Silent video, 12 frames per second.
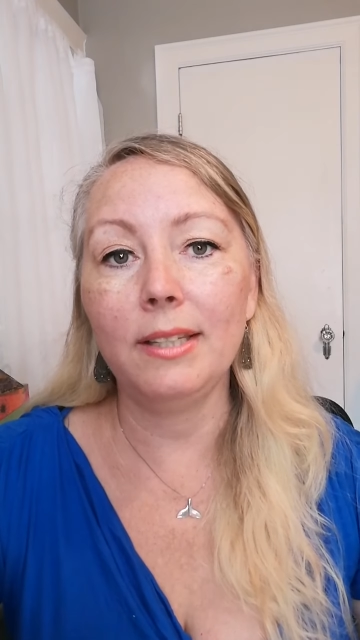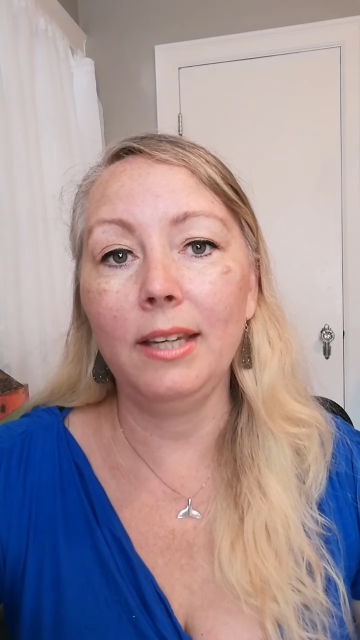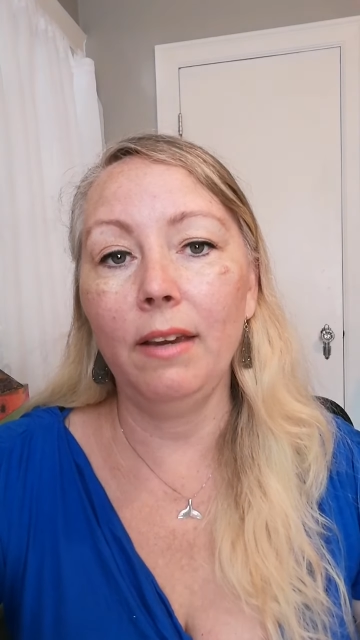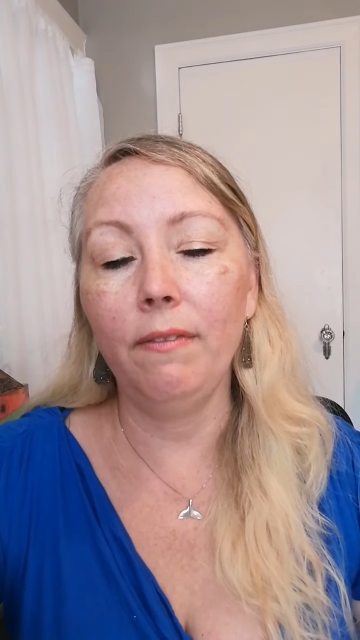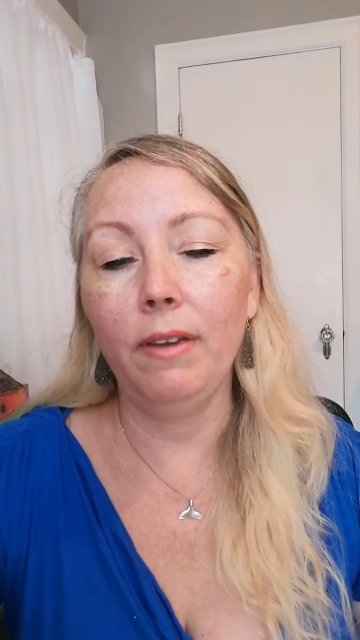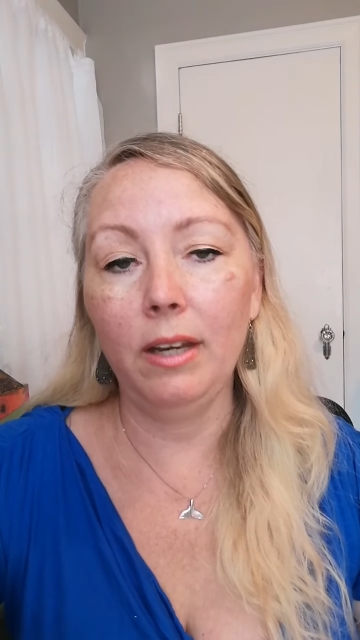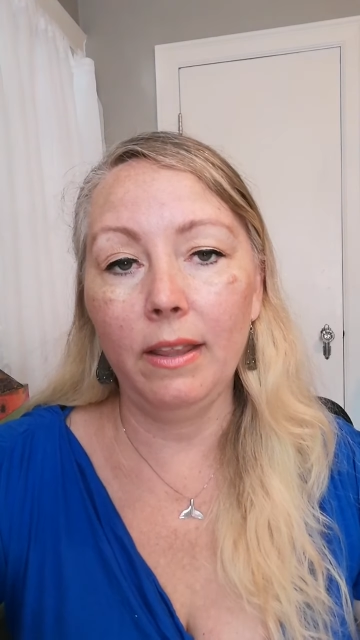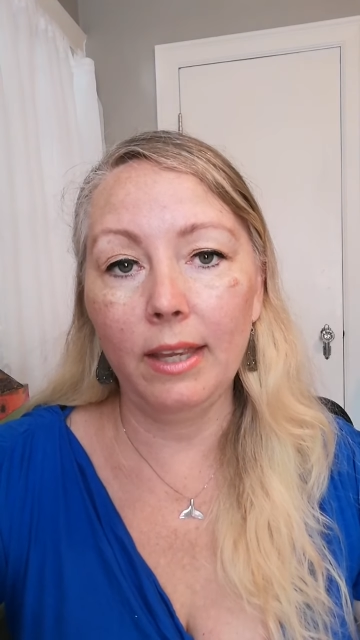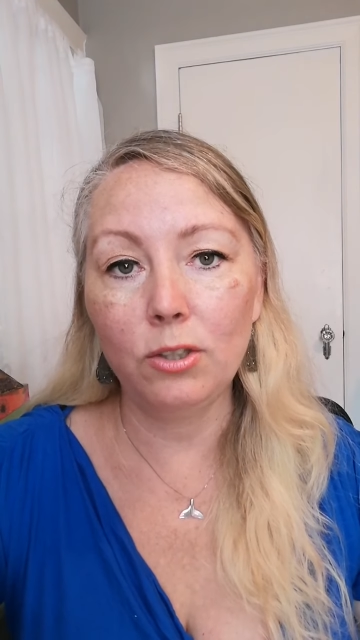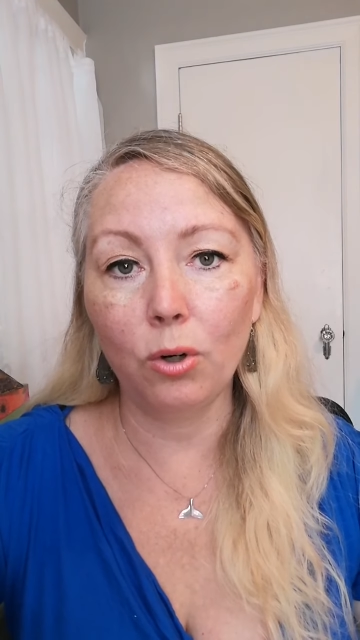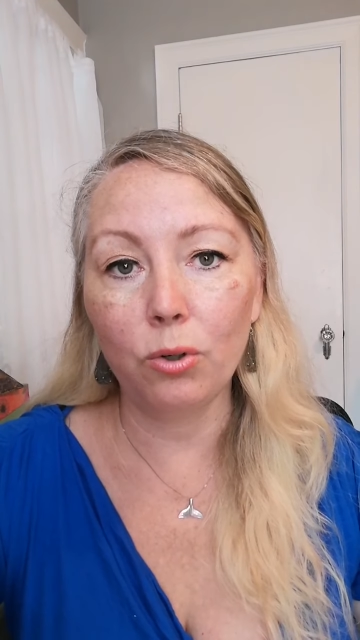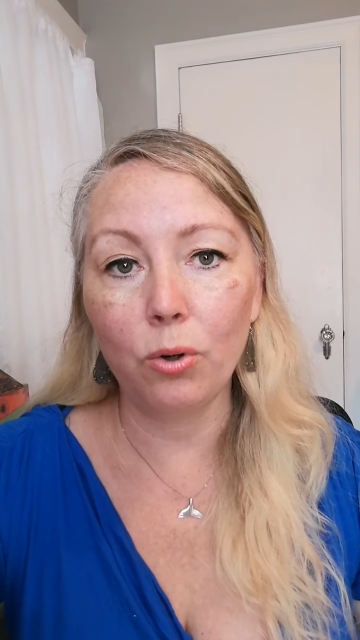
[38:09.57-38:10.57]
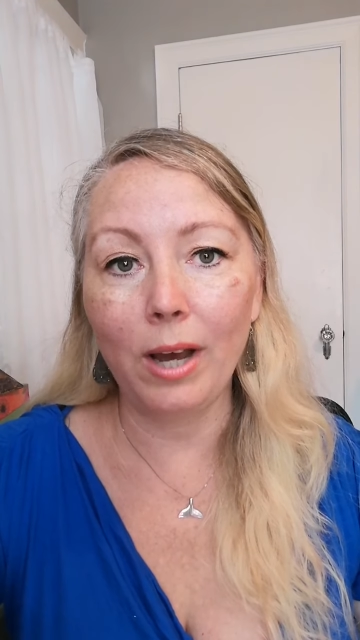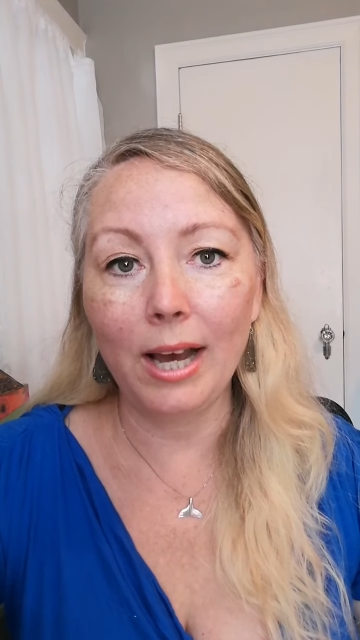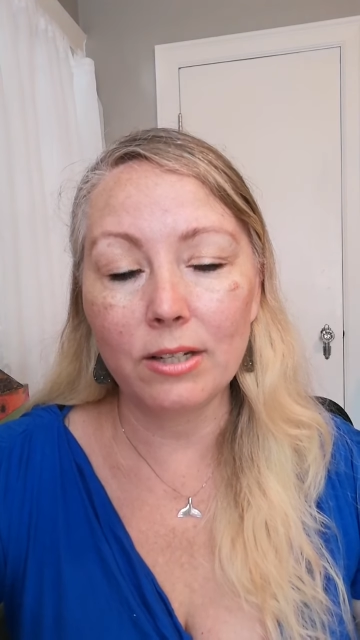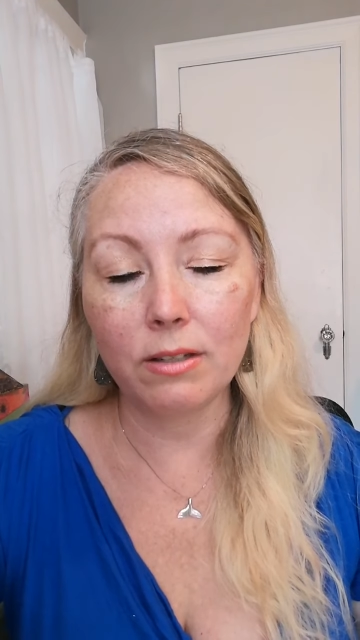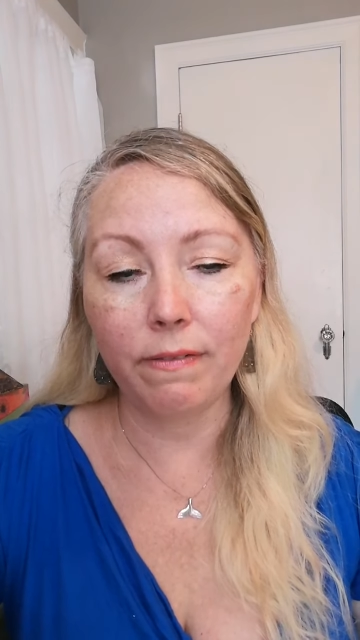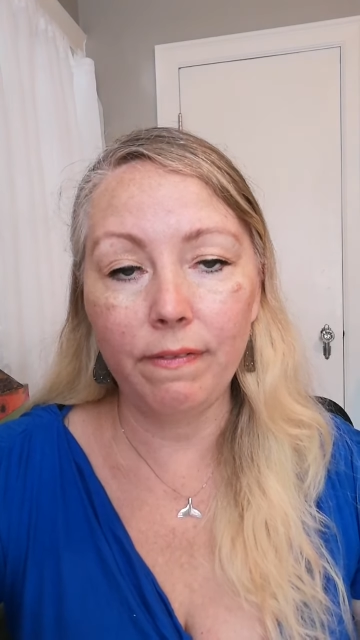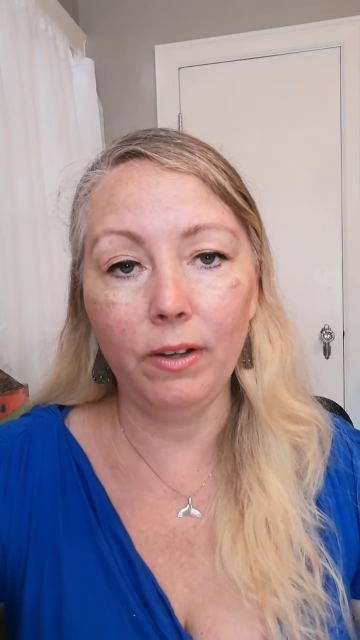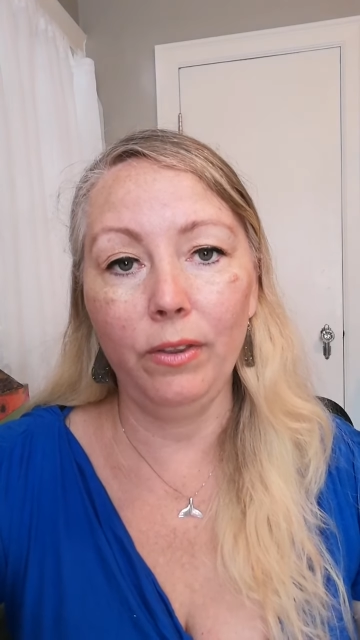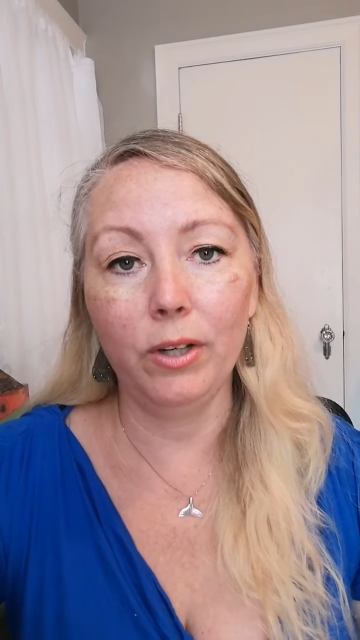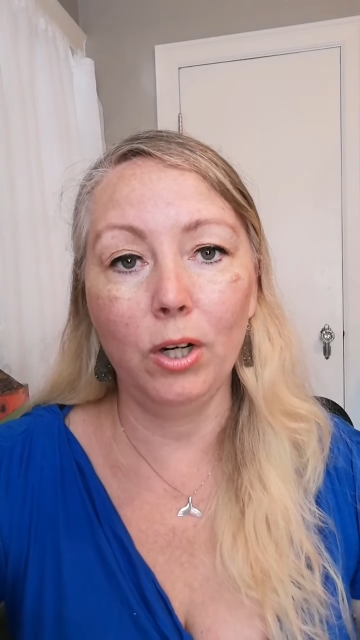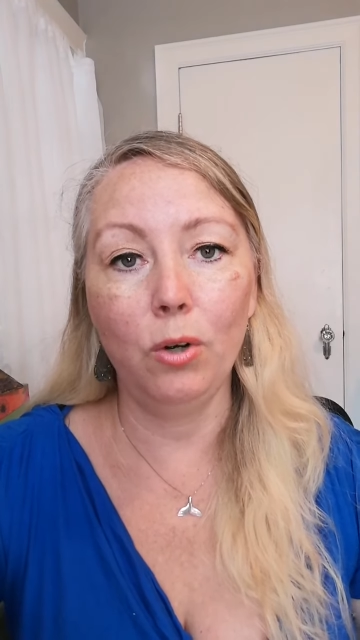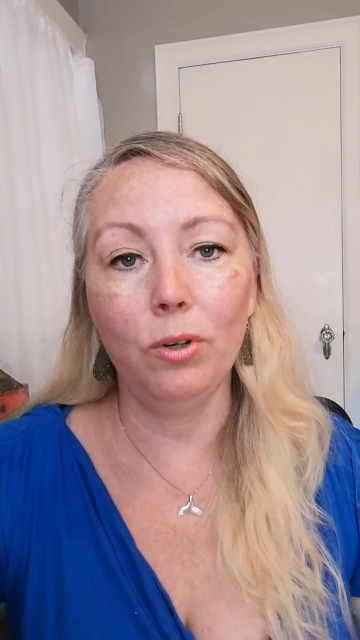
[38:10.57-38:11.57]
given and they don't know how to fill
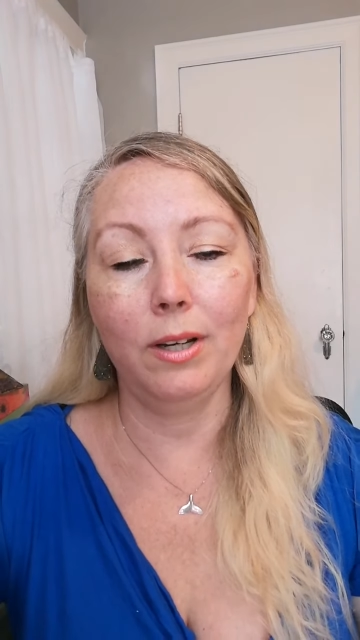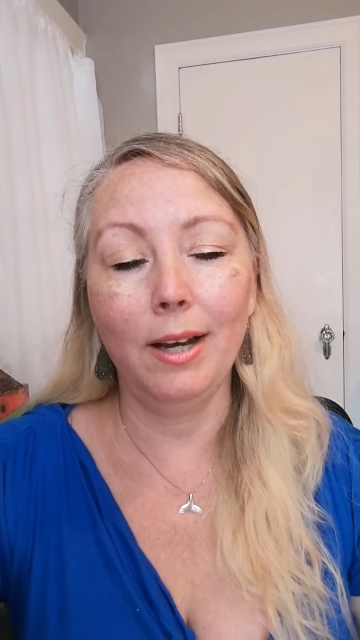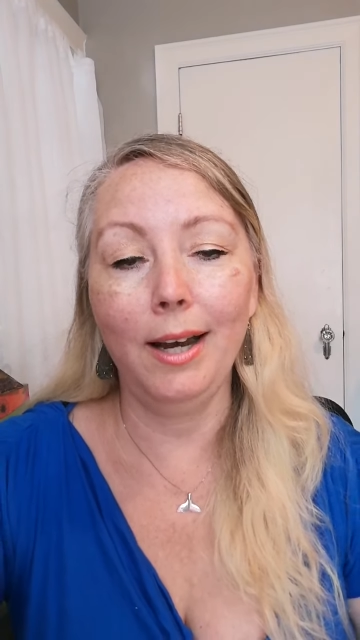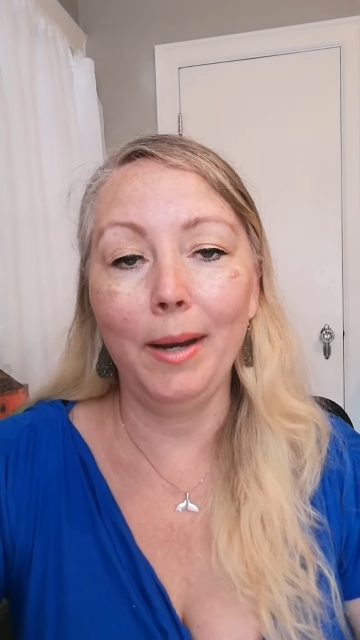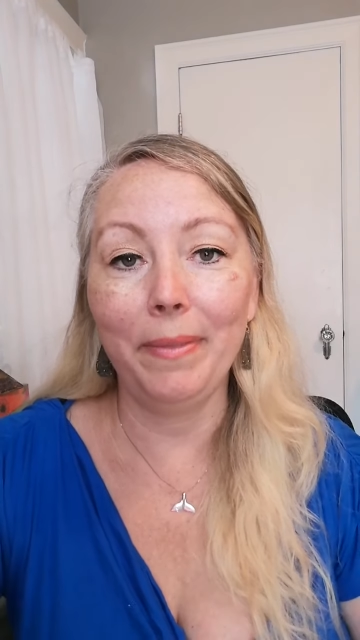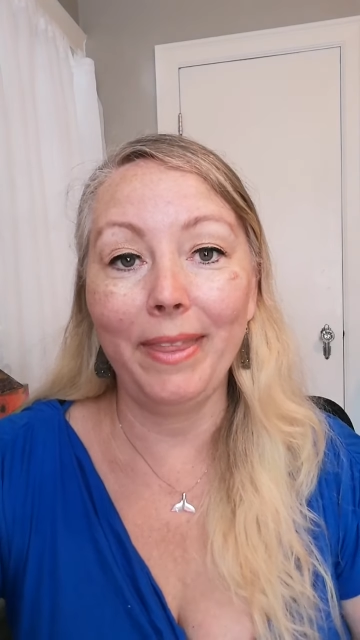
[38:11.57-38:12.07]
their own cup.